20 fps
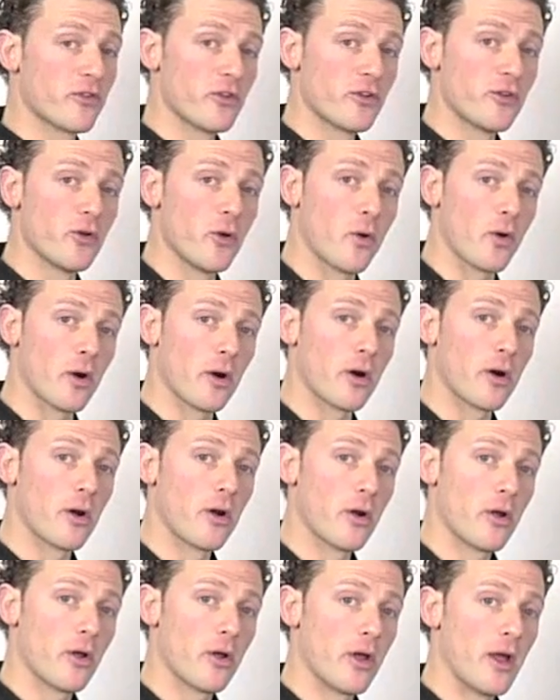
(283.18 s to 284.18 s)
the door,
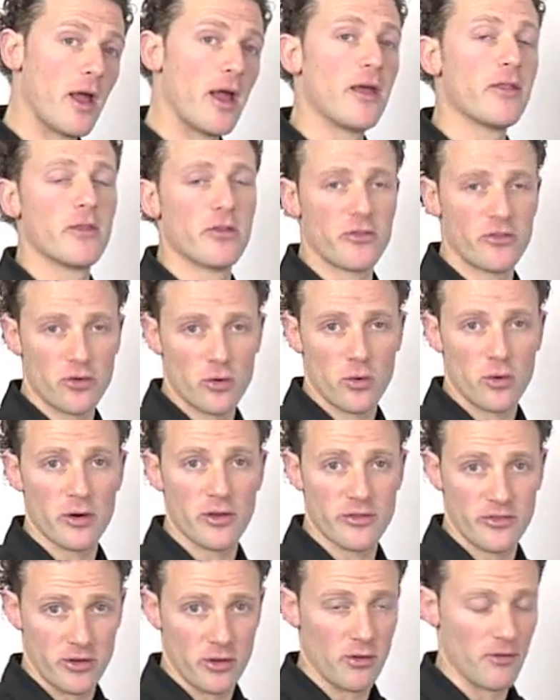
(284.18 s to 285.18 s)
and this door
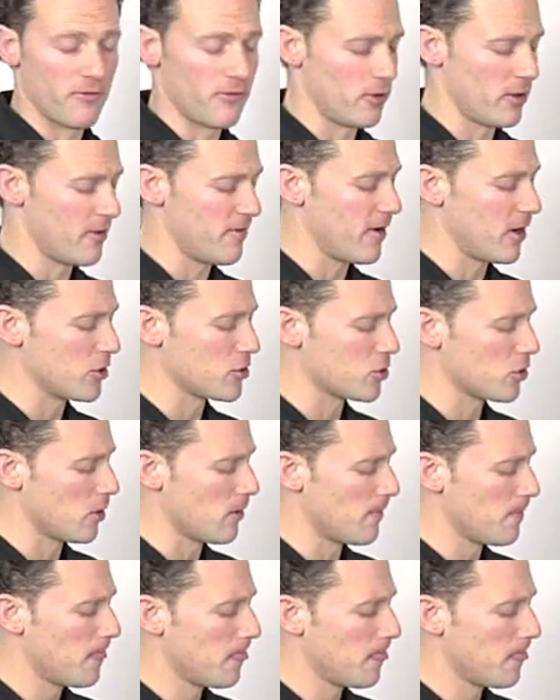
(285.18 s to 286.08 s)
is still fully functional.